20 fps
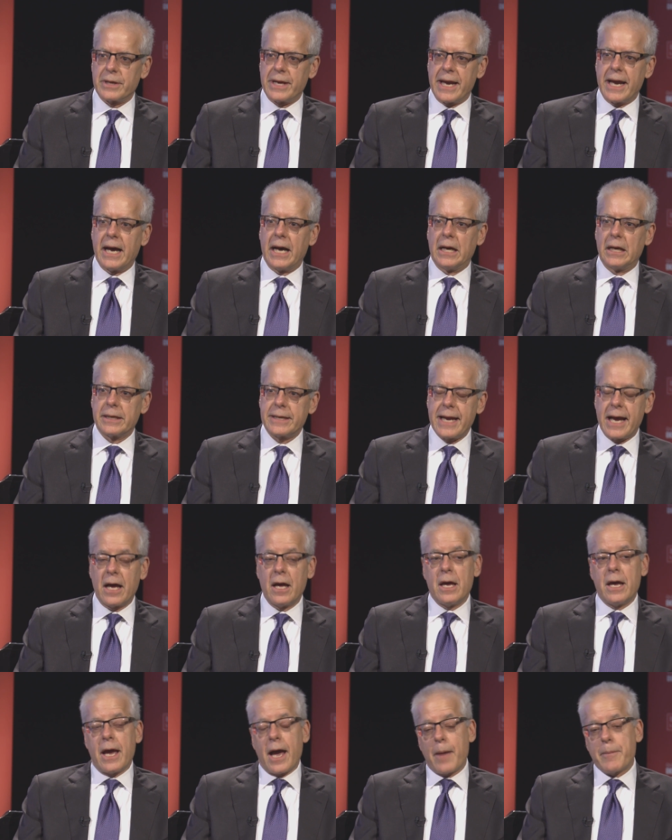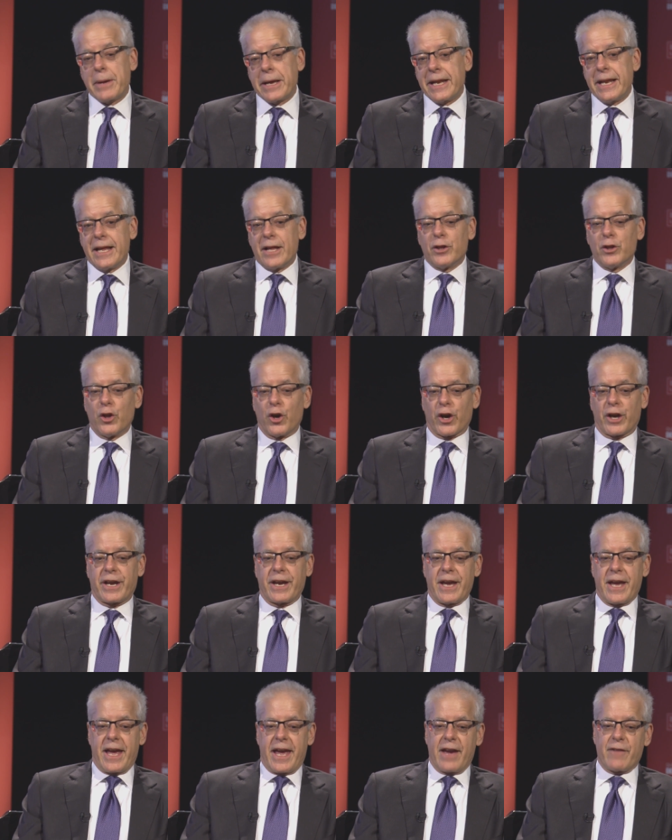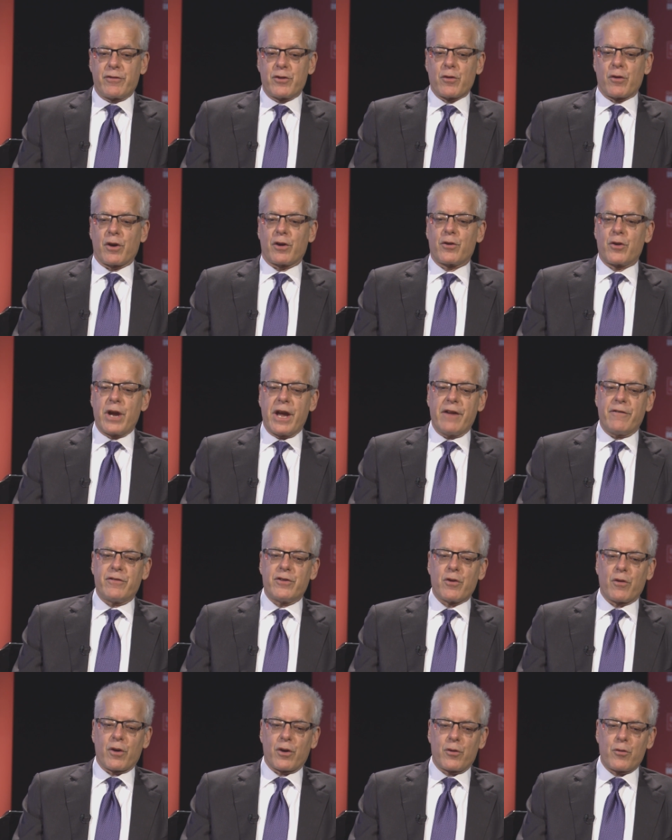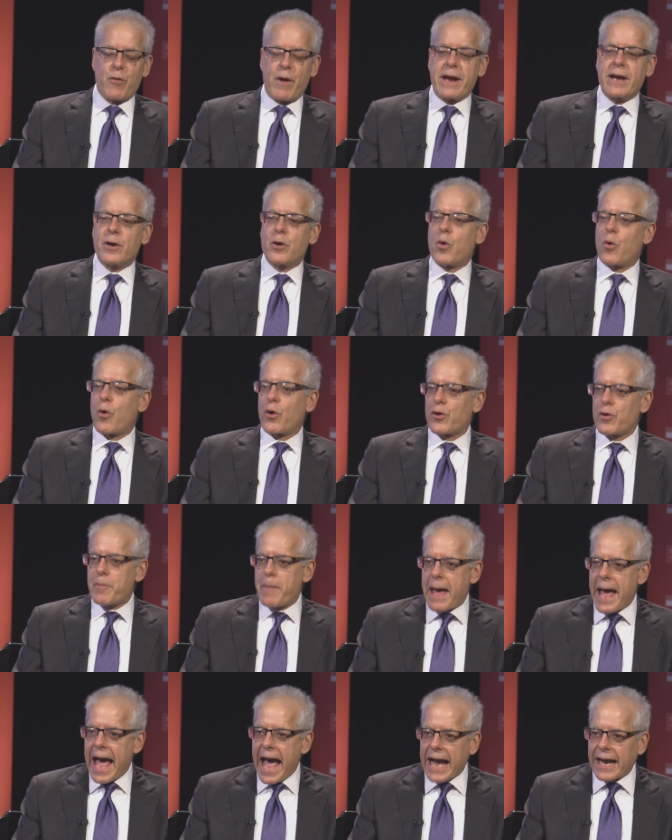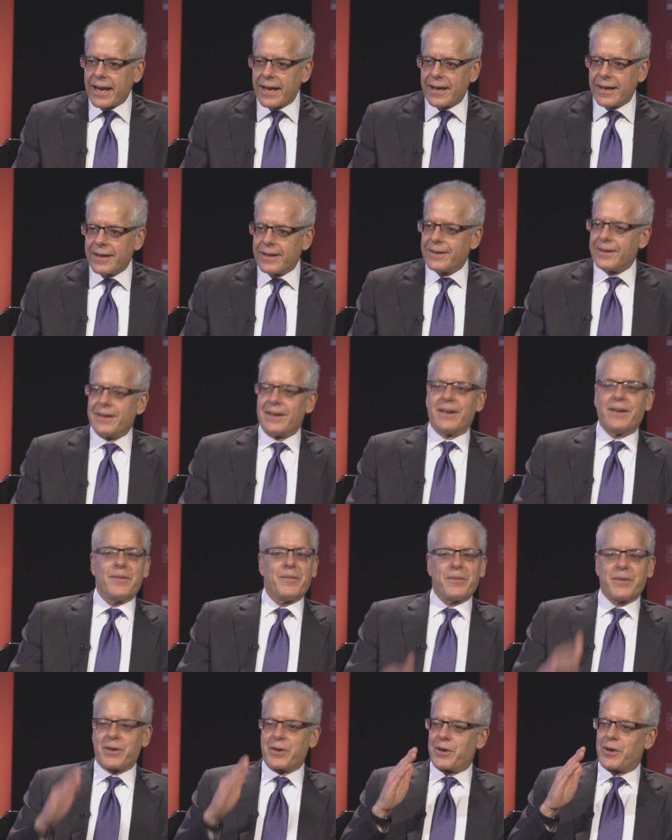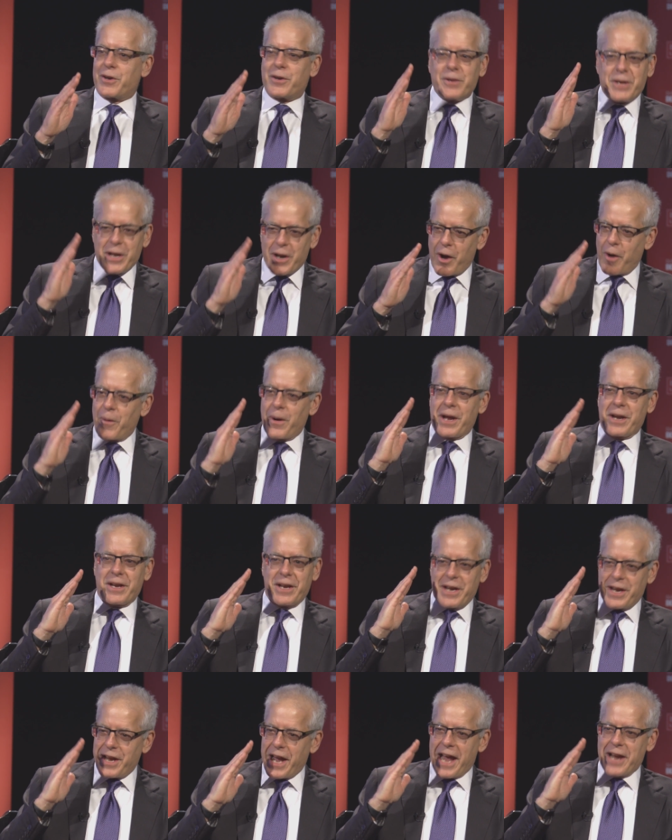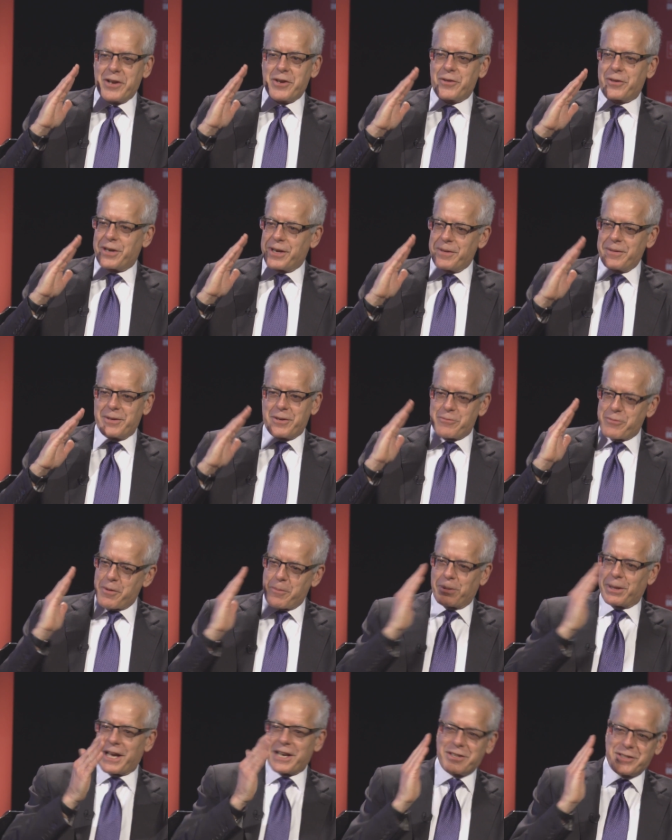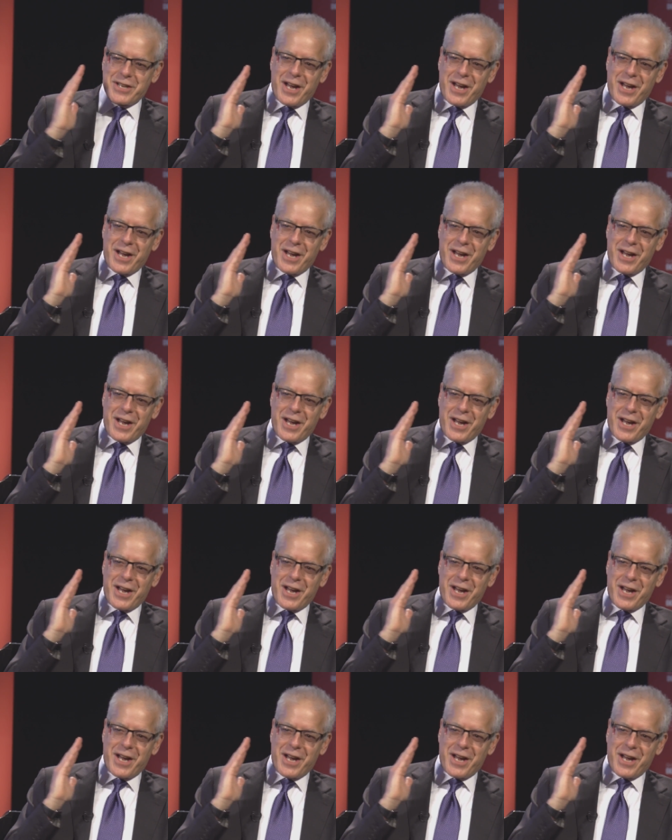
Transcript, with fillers: Yeah, yeah. I mean, look, if you're a, if you're a great quarterback you know, and and you can replace